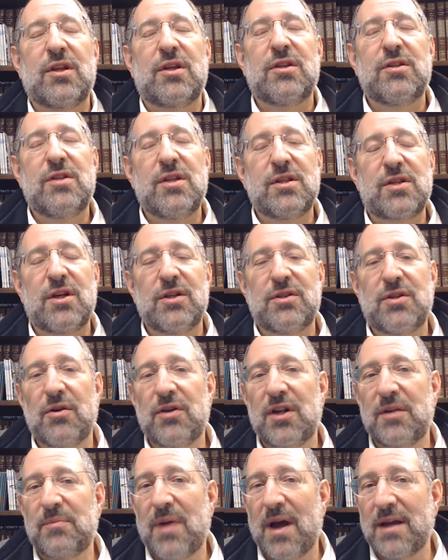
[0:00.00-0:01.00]
this
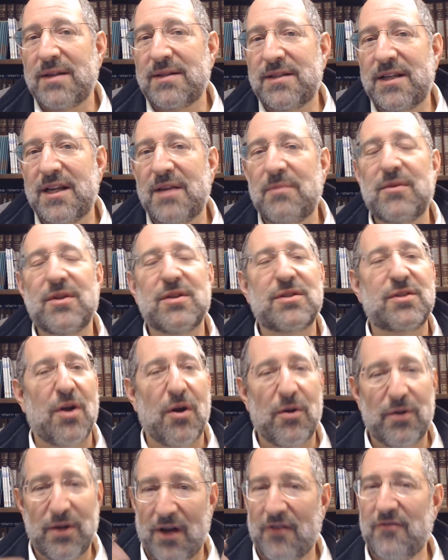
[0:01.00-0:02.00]
katonet pasim, this
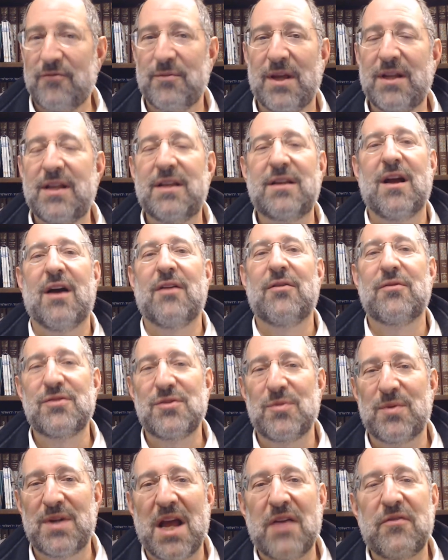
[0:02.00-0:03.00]
coat of many colors or
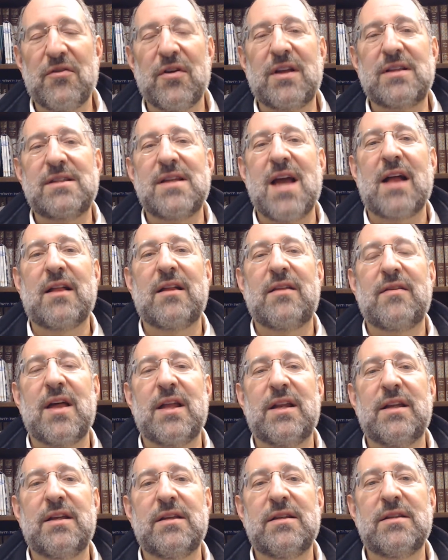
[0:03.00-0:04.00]
whatever exactly
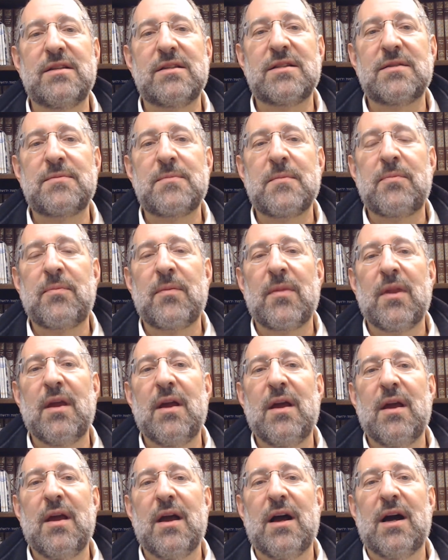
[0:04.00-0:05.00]
that is.
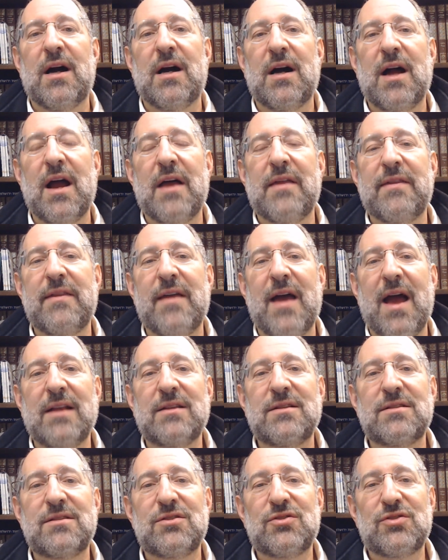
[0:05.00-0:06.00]
And that
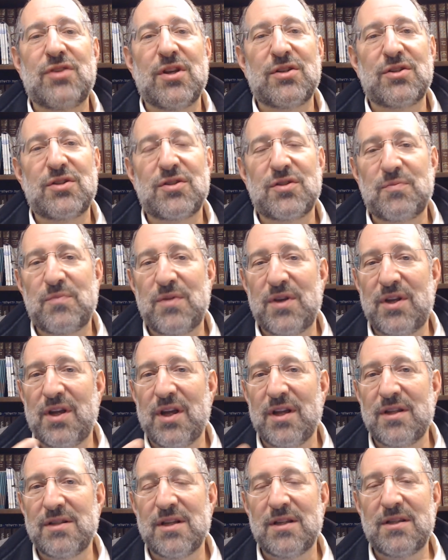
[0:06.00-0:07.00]
just
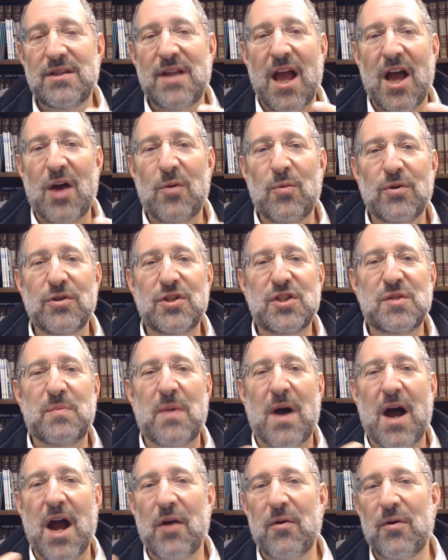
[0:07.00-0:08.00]
begins a downward
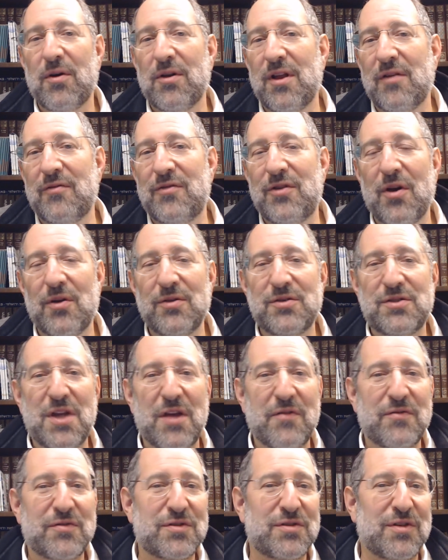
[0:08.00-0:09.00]
spiral of
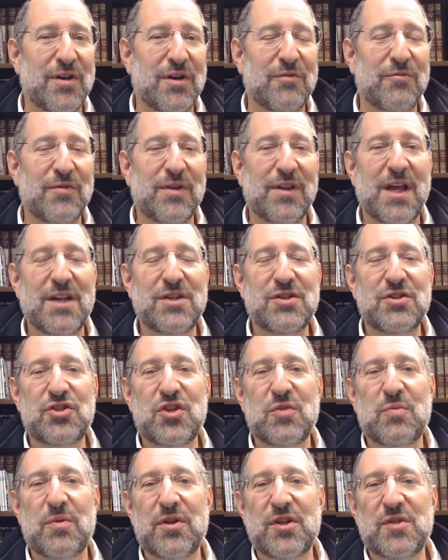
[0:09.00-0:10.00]
Yosef's
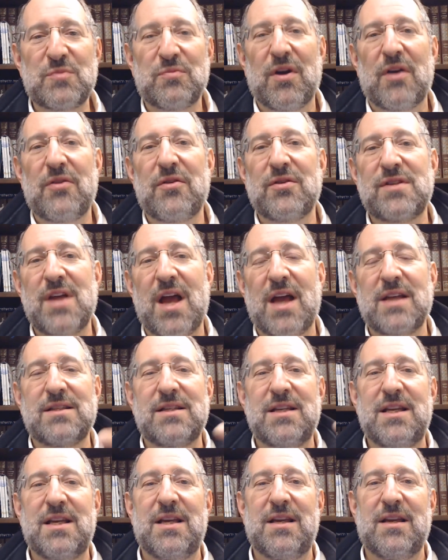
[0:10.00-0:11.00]
relationship with his brothers as
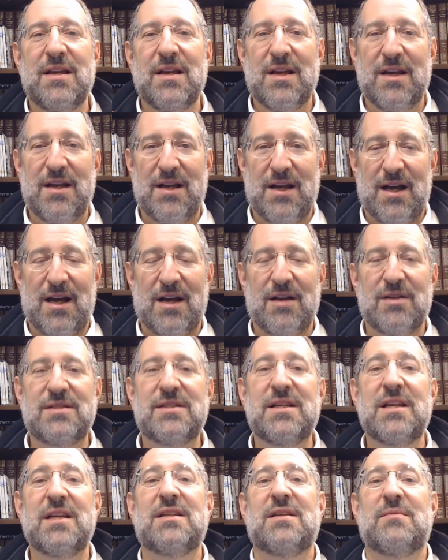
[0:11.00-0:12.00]
he
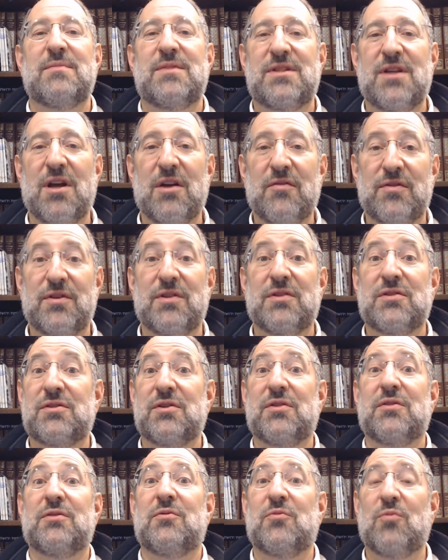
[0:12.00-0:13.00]
sees himself in a
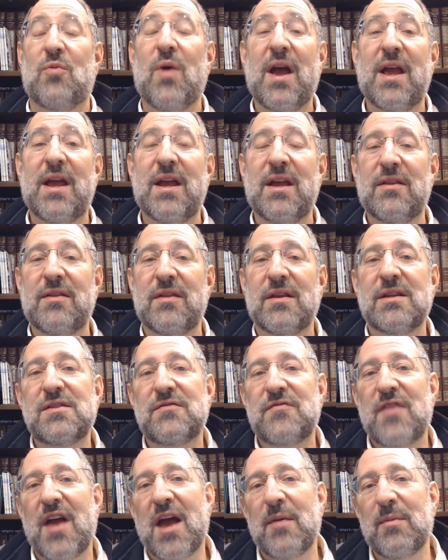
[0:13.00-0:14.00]
certain way in this
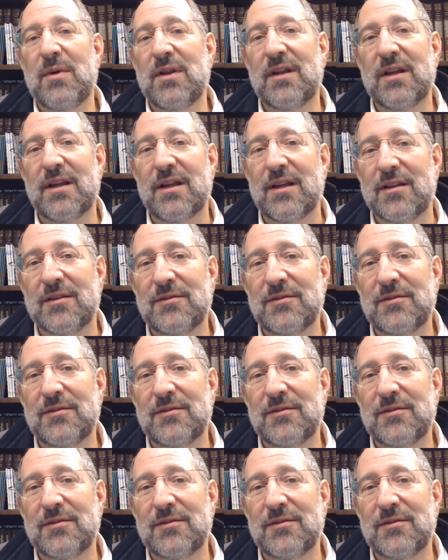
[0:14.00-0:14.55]
family.